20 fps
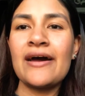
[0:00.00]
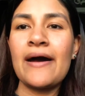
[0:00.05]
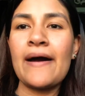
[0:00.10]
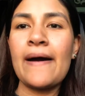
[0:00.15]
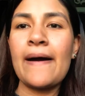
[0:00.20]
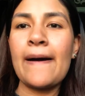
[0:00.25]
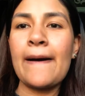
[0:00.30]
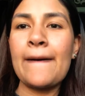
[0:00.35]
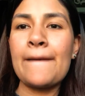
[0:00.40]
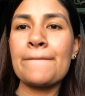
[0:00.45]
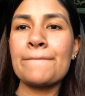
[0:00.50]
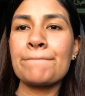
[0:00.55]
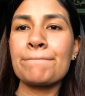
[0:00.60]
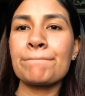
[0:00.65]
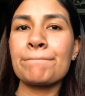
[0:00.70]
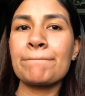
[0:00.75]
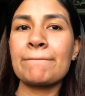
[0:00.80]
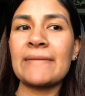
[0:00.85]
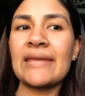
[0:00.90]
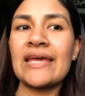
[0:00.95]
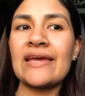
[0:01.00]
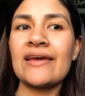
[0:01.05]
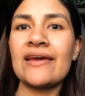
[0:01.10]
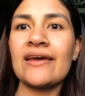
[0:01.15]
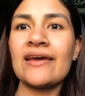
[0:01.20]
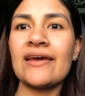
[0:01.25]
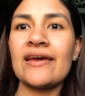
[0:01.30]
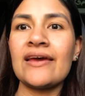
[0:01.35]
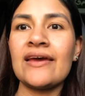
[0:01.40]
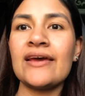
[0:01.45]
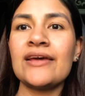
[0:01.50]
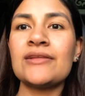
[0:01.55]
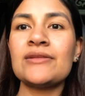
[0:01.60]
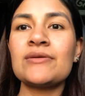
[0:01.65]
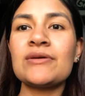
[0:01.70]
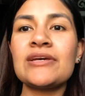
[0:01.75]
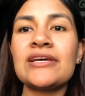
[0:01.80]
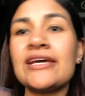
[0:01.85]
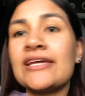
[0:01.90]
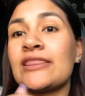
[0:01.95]
Um, and
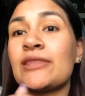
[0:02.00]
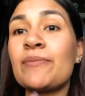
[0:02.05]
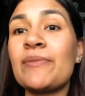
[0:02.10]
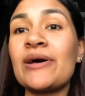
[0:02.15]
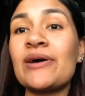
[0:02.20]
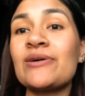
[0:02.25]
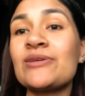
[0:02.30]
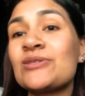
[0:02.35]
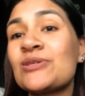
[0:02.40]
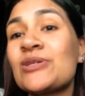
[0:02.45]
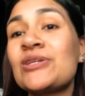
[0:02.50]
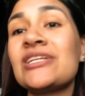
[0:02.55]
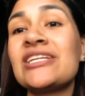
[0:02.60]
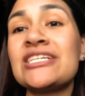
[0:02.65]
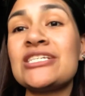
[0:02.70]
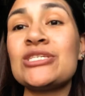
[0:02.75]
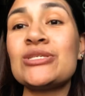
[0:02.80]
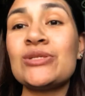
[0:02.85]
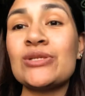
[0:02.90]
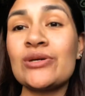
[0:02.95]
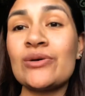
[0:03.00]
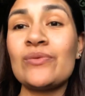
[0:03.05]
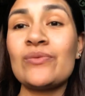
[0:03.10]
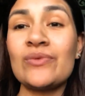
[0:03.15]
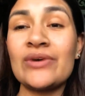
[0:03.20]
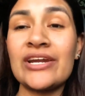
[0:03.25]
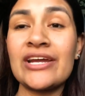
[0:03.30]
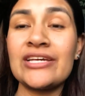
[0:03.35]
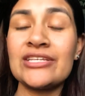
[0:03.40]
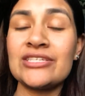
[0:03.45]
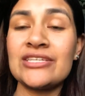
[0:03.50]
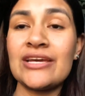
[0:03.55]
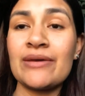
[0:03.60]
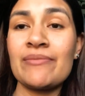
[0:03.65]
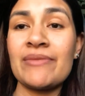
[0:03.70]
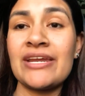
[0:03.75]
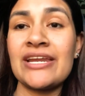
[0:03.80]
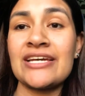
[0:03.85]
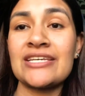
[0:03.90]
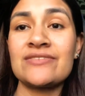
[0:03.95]
hit the bell so at least you know when I get
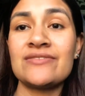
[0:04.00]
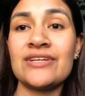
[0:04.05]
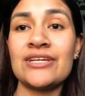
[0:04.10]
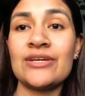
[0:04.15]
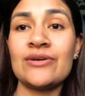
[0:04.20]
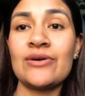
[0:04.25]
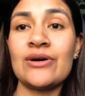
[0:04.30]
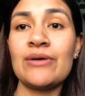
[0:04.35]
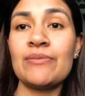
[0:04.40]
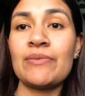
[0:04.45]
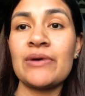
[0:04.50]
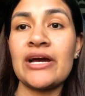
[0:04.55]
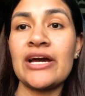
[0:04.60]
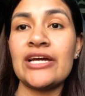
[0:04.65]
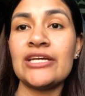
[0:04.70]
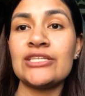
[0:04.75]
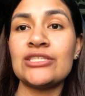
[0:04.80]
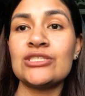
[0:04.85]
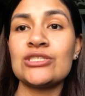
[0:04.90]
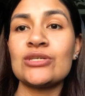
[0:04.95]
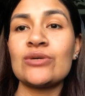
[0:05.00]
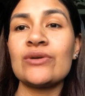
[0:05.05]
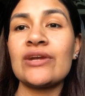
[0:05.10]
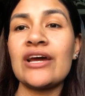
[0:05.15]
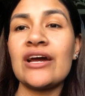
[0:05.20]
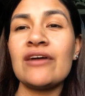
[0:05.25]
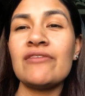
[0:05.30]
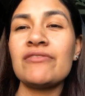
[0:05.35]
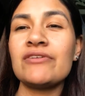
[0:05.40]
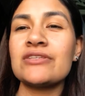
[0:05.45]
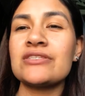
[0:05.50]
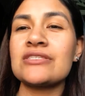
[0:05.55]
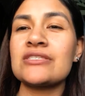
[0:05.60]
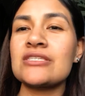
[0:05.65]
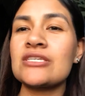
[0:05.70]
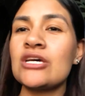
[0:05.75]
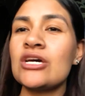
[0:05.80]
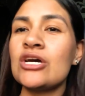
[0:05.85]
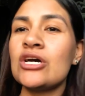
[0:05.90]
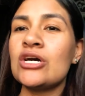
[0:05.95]
my next video up. I don't have a
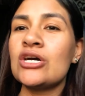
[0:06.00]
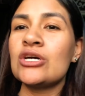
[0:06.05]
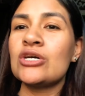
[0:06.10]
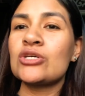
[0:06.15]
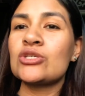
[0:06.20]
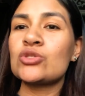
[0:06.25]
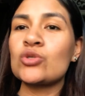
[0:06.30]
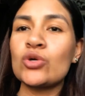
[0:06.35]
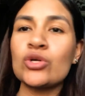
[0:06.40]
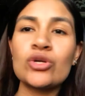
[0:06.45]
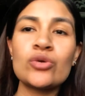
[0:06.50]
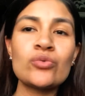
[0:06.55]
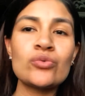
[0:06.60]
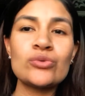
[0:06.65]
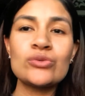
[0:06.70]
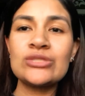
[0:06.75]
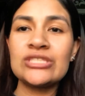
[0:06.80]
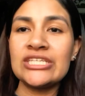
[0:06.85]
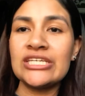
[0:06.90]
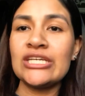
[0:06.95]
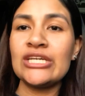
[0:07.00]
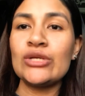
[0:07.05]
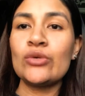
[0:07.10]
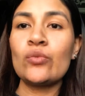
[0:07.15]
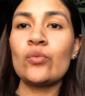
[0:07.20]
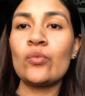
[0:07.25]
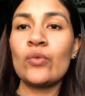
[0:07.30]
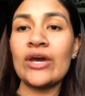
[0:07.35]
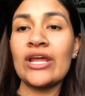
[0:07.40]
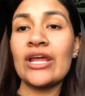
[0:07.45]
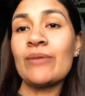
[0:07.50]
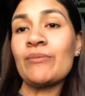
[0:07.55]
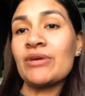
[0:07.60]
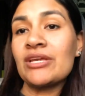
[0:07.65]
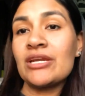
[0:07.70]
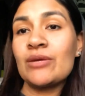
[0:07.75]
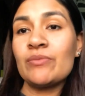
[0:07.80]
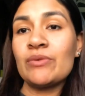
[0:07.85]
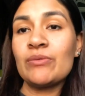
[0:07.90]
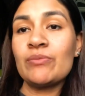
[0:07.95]
sort of routine when I'm
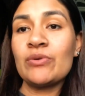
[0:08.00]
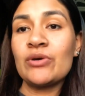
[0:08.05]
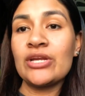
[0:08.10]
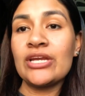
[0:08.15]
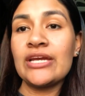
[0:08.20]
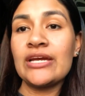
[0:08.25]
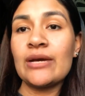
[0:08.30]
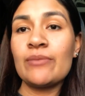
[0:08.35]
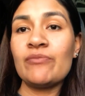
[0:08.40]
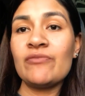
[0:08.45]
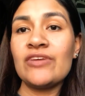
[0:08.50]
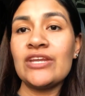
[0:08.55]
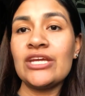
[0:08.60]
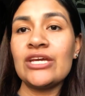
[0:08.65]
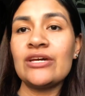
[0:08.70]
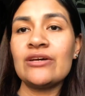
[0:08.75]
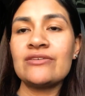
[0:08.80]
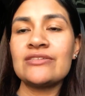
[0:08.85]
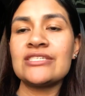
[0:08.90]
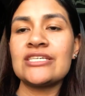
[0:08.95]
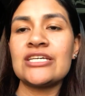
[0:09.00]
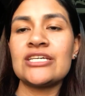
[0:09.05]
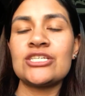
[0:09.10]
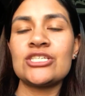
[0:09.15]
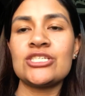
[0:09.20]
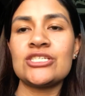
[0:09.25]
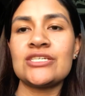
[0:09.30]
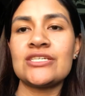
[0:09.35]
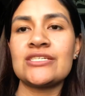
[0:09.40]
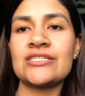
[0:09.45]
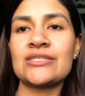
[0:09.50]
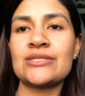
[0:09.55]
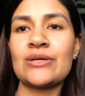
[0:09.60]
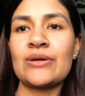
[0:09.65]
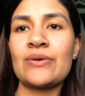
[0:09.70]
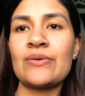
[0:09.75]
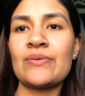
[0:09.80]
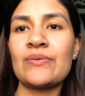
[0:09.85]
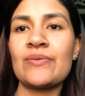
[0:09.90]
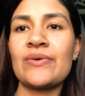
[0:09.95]
going to be putting up videos. It's just
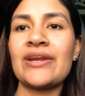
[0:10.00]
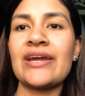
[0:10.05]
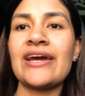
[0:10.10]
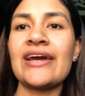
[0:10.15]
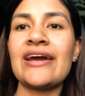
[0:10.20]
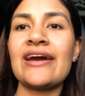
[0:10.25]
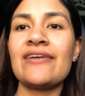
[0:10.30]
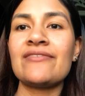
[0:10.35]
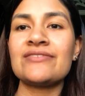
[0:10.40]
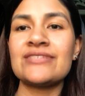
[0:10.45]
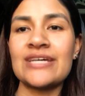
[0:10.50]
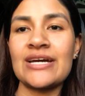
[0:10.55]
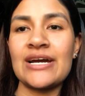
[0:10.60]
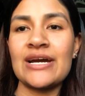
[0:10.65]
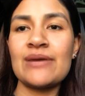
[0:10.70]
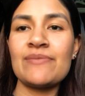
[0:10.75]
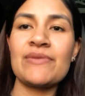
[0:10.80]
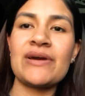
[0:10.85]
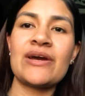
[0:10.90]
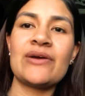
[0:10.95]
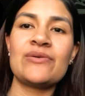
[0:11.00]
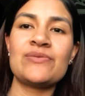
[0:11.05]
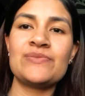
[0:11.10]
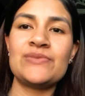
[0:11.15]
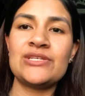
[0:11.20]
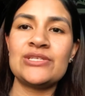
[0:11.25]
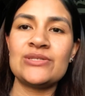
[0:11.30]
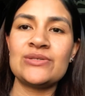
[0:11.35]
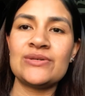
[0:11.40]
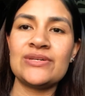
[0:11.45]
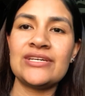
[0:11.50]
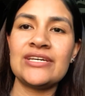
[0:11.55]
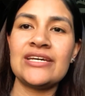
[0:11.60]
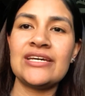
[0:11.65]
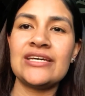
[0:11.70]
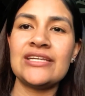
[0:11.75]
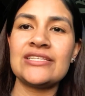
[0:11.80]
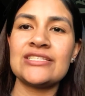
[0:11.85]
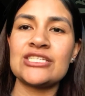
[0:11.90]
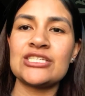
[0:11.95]
when I have time, I will be doing
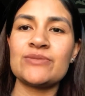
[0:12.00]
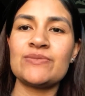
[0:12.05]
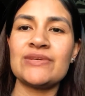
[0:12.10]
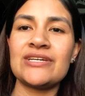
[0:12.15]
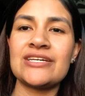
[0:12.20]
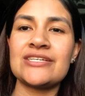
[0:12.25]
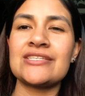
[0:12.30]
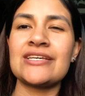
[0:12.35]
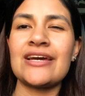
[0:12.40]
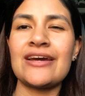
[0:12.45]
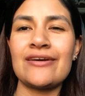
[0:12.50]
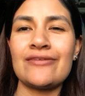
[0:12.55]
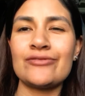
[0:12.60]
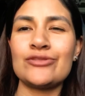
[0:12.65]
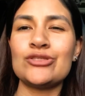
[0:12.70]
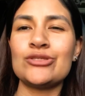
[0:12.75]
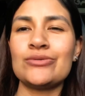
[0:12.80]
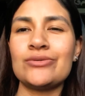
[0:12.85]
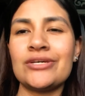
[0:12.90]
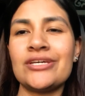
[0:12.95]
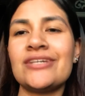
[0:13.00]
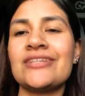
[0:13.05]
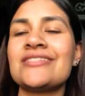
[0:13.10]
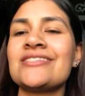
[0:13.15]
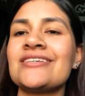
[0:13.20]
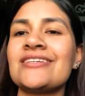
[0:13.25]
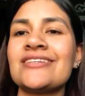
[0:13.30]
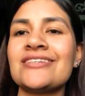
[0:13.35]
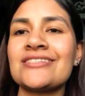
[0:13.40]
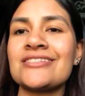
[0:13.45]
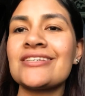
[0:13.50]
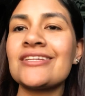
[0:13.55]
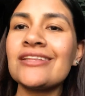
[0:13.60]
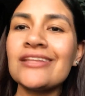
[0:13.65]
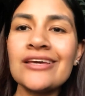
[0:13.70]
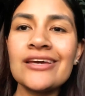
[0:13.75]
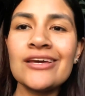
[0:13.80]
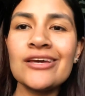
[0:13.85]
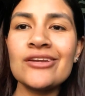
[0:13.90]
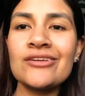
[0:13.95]
it just because I have two kids and it's a
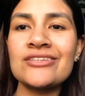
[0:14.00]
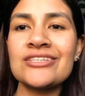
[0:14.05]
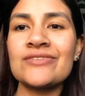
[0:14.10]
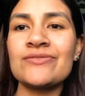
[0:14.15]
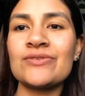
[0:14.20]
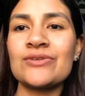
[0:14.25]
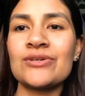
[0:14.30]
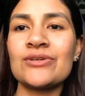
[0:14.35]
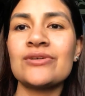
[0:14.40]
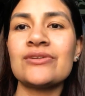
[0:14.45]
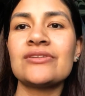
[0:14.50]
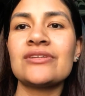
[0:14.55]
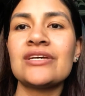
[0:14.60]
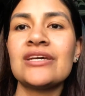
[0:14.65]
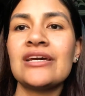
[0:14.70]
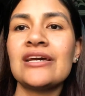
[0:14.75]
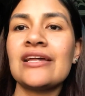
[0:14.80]
little difficult.